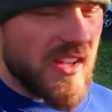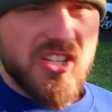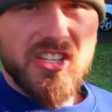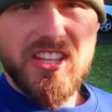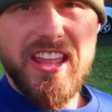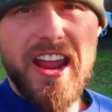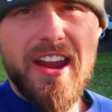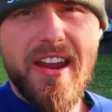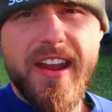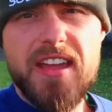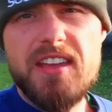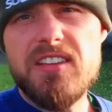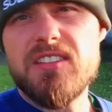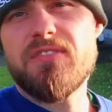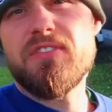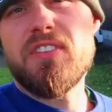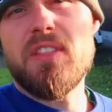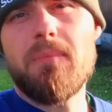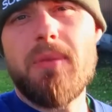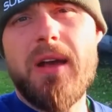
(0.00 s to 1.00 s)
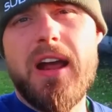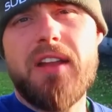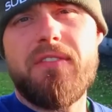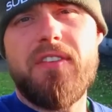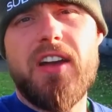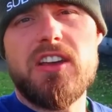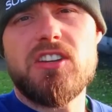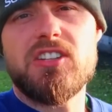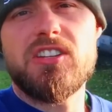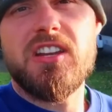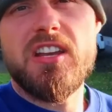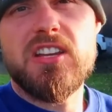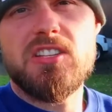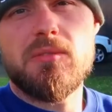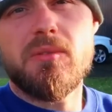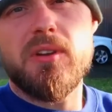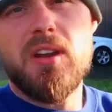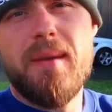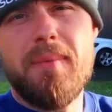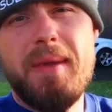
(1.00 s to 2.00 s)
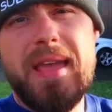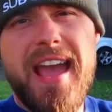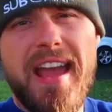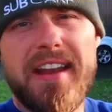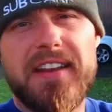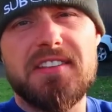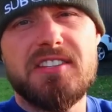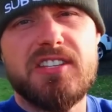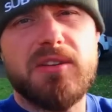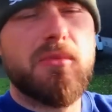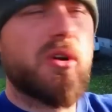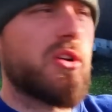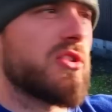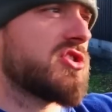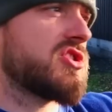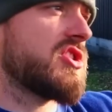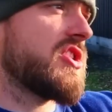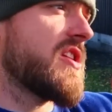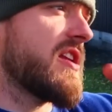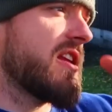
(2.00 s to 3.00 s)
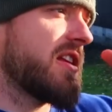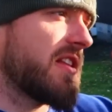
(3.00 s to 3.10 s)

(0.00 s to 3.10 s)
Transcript: So there it is. I think the plan of action is I'm going to be heading to mine soon.